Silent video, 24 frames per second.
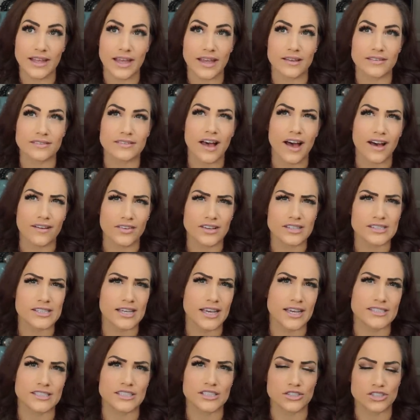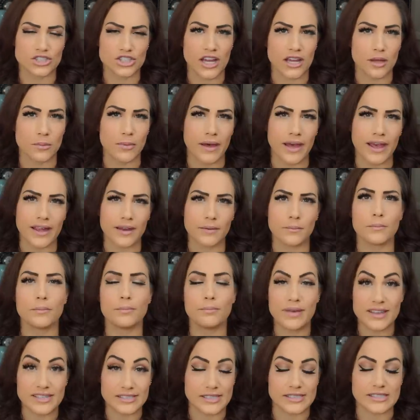Like, obviously, I still check my
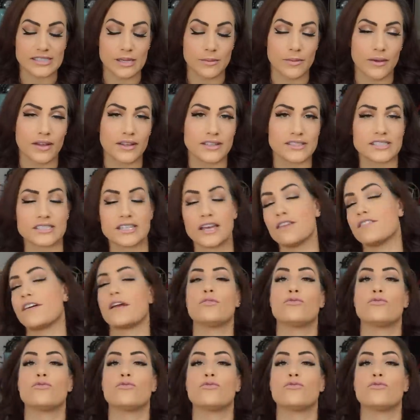business email and stuff.